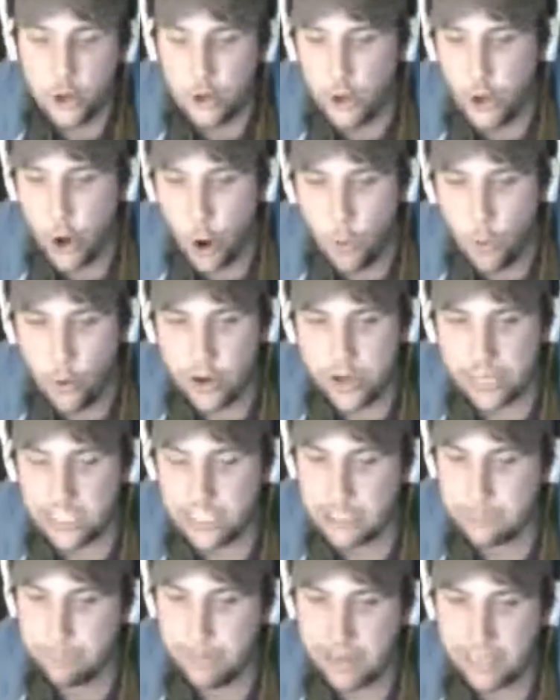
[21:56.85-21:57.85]
no one
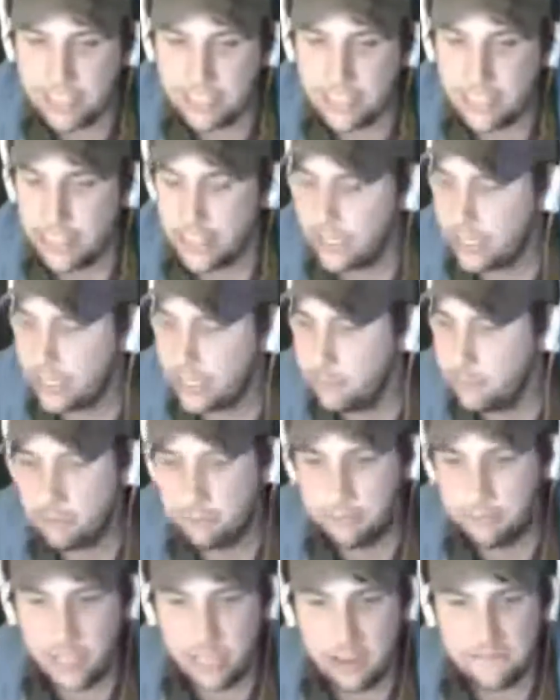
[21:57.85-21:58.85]
expects it and comes from